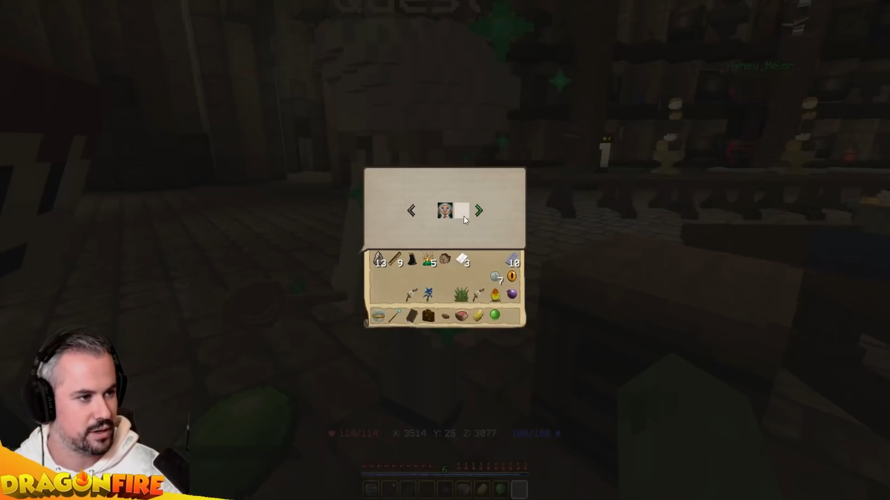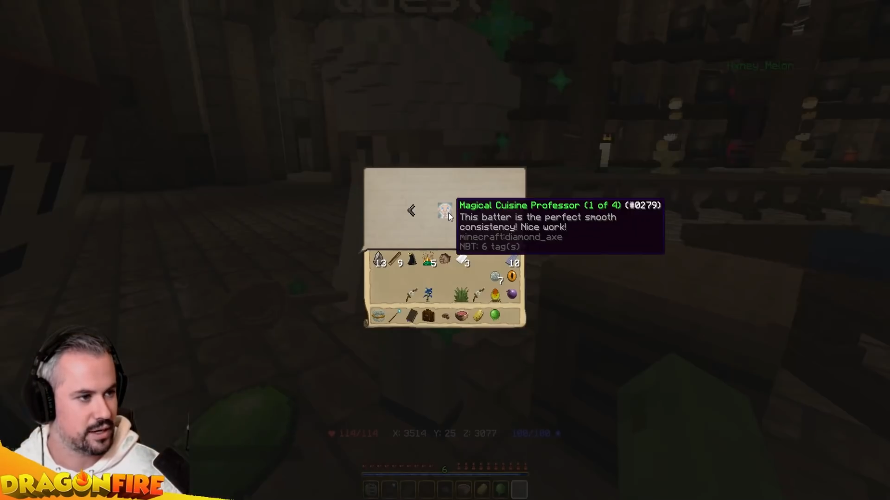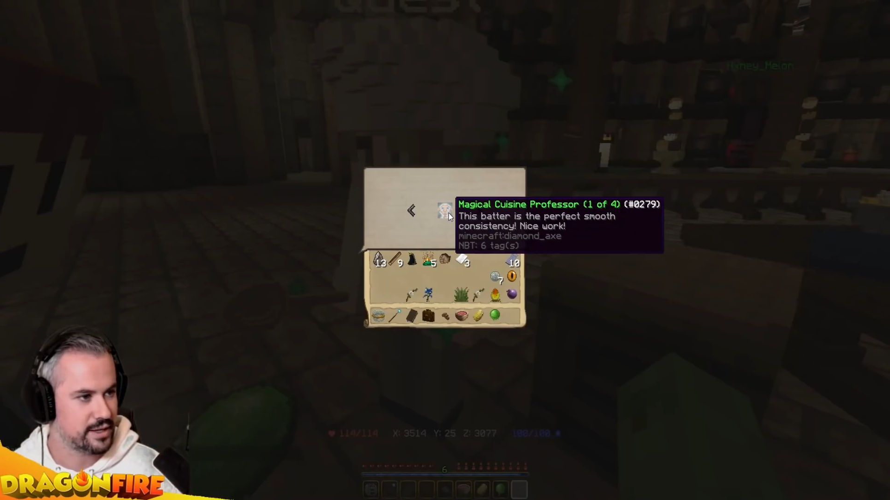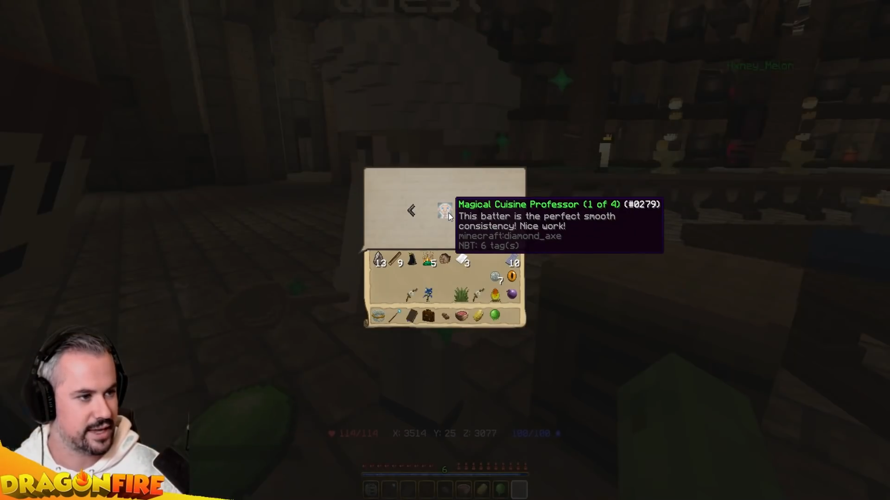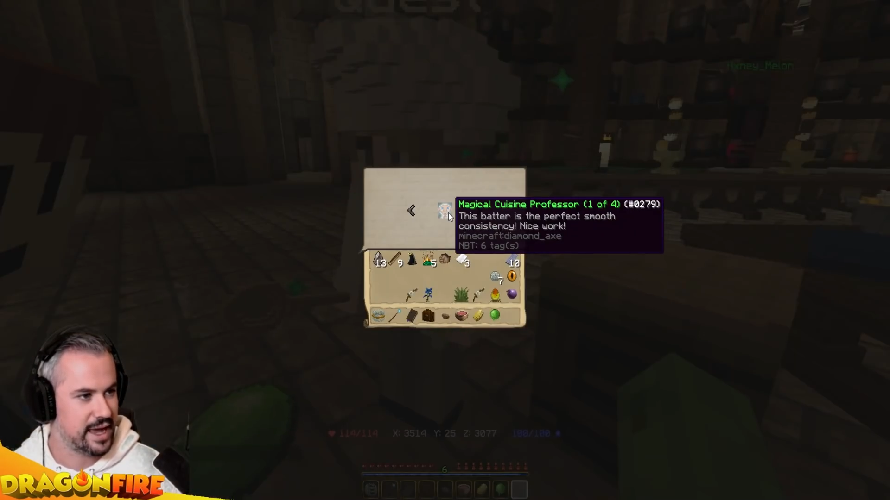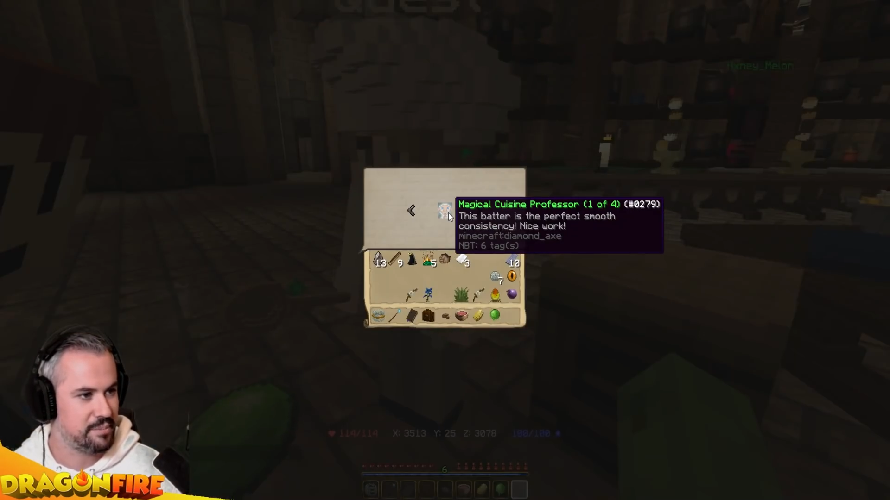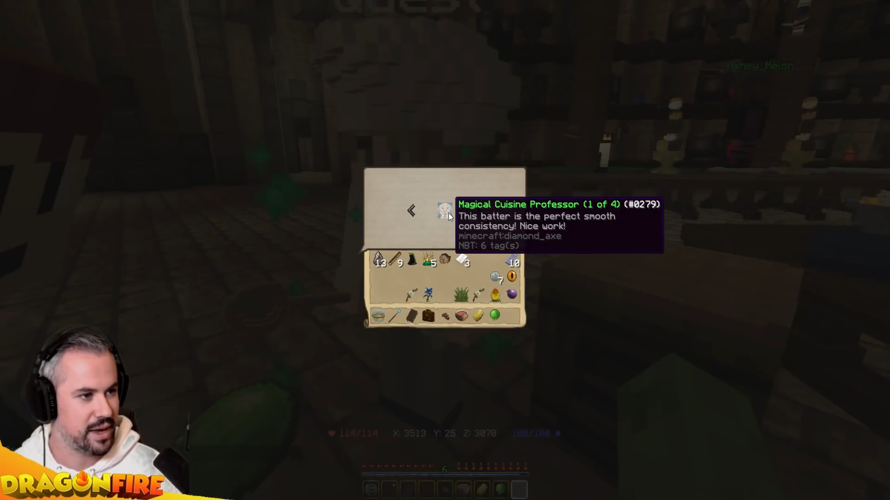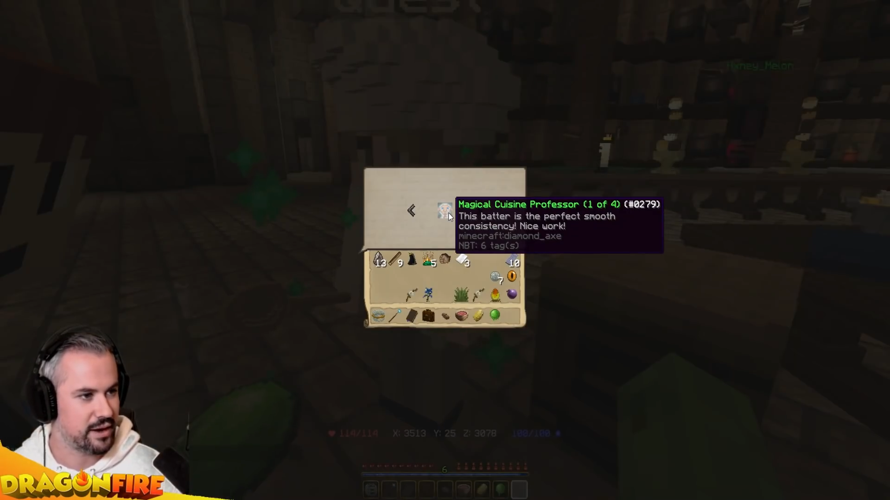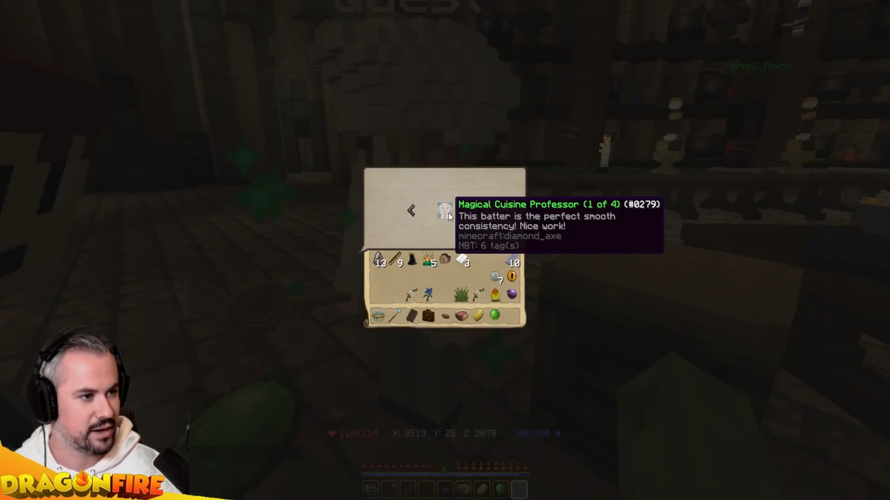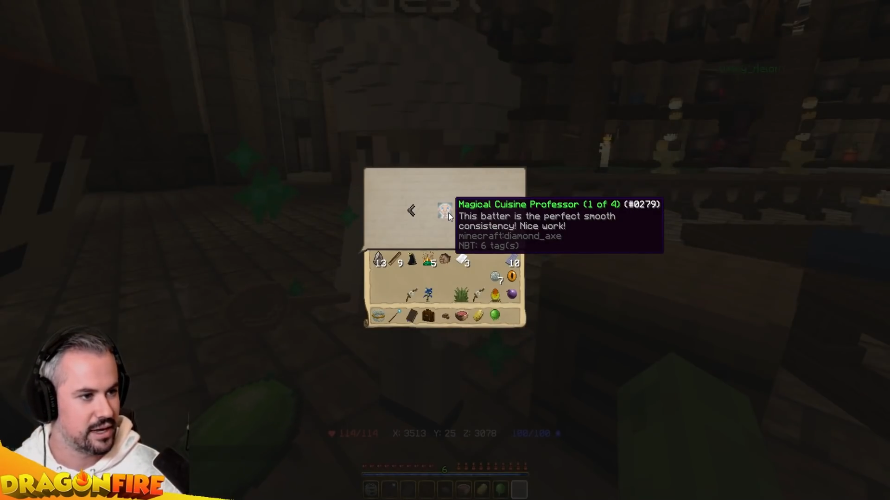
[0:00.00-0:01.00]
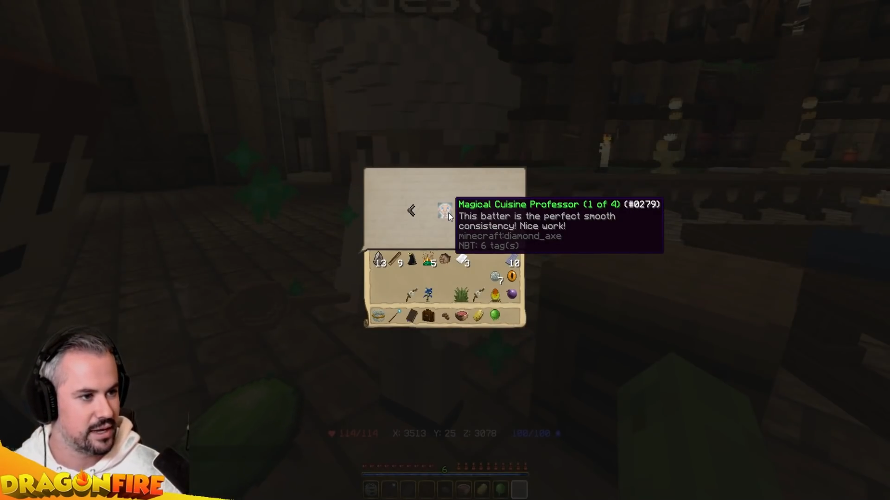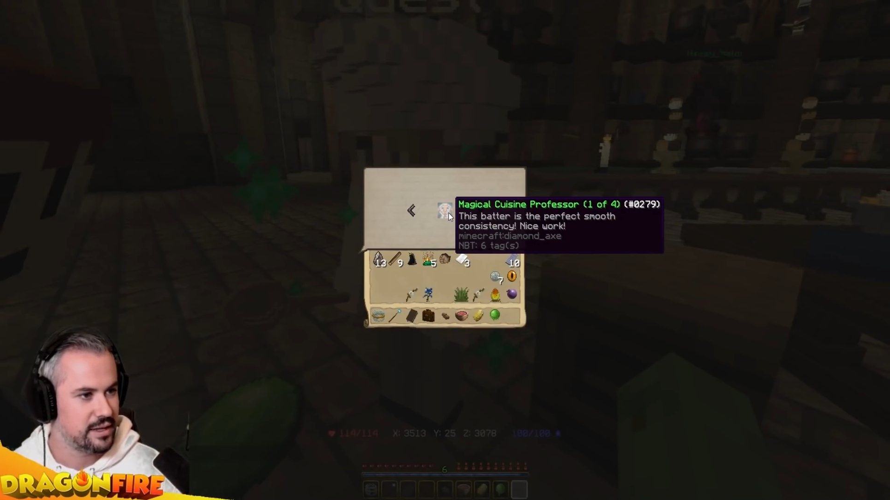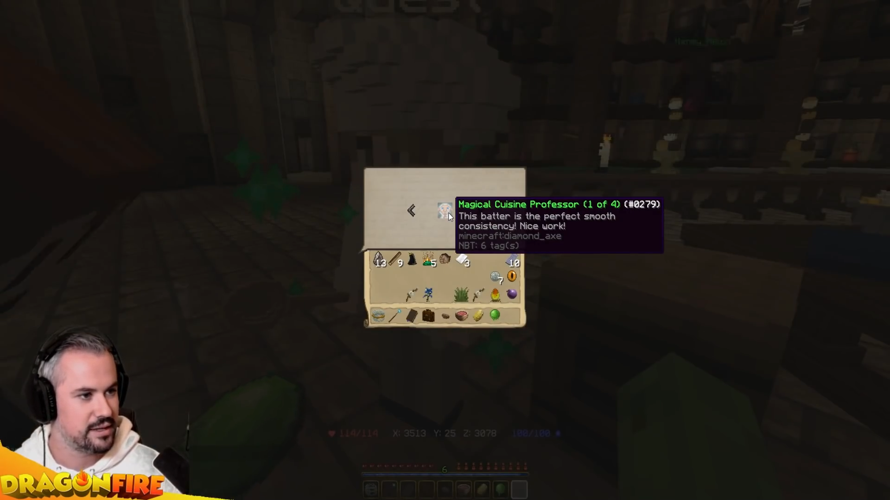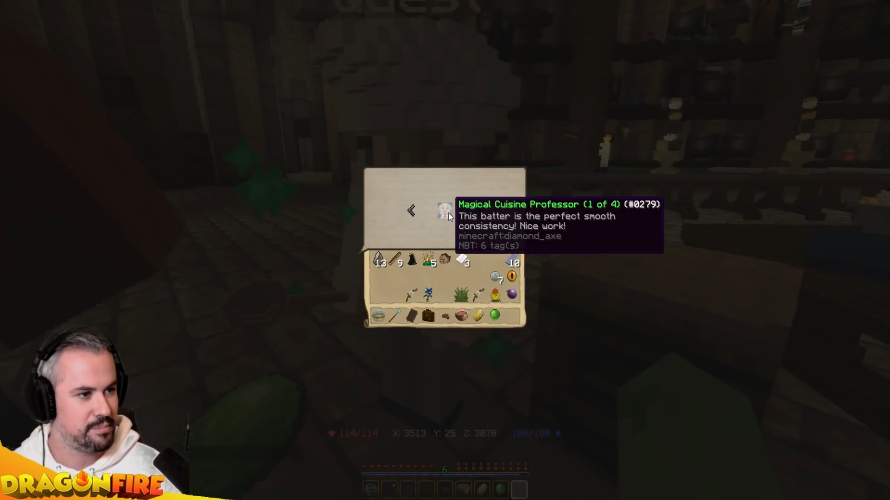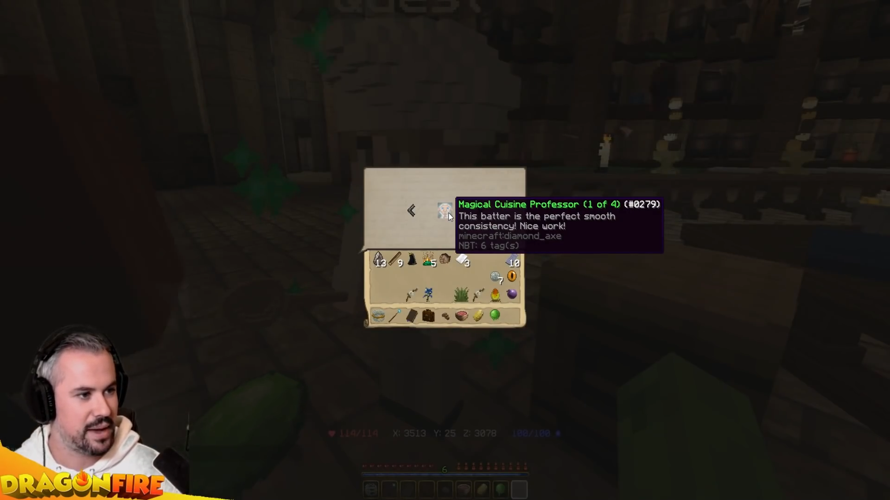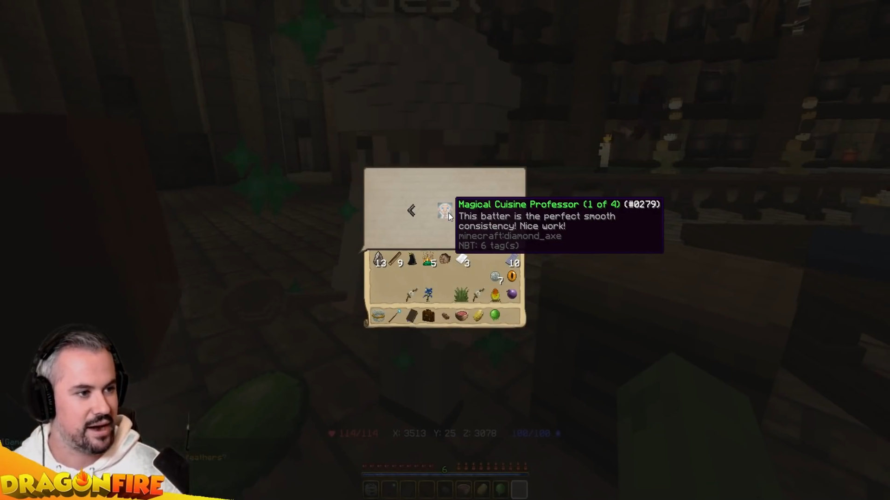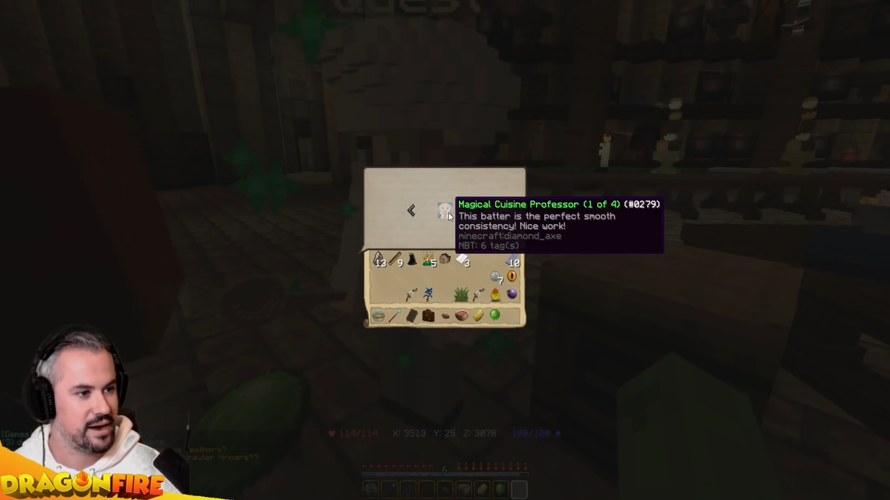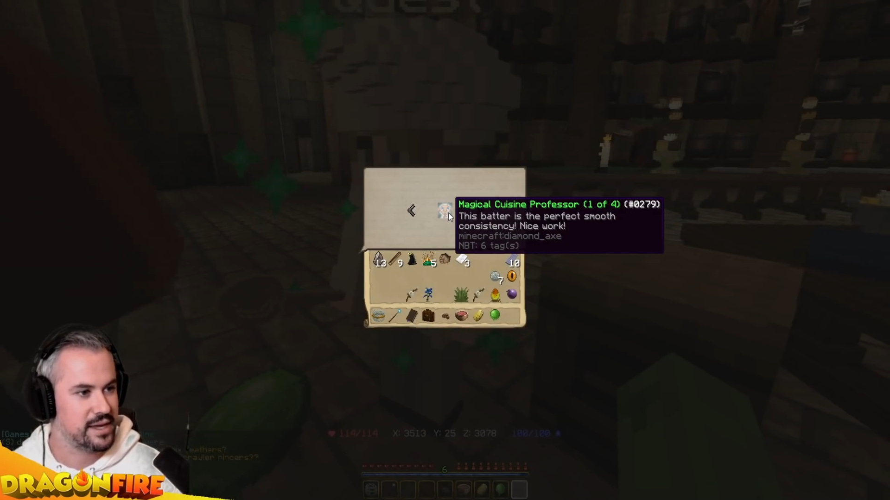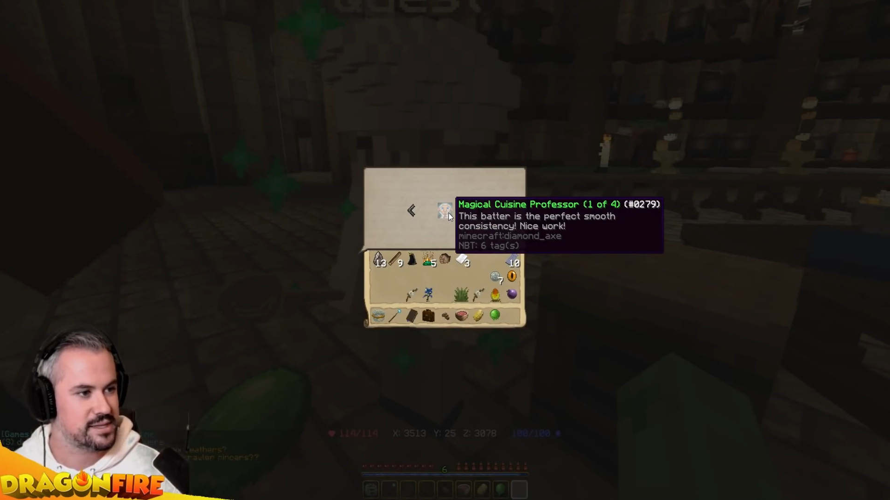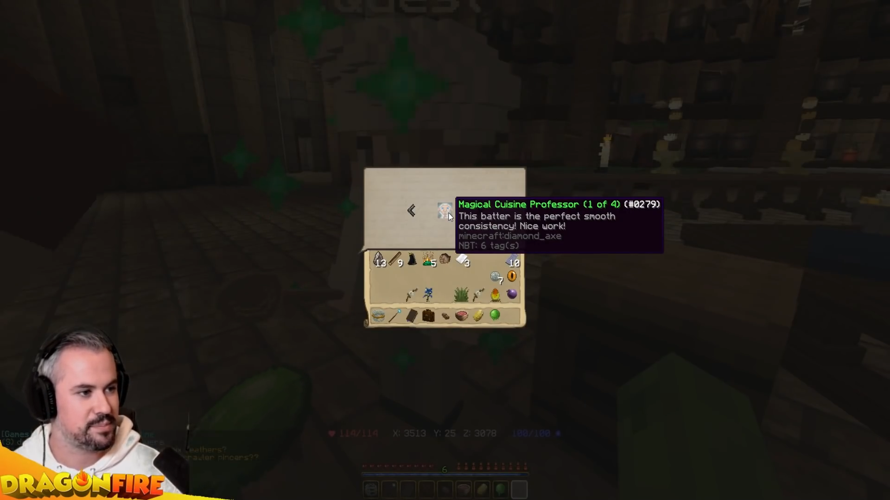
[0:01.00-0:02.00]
Got the cake just... batter. The batter okay.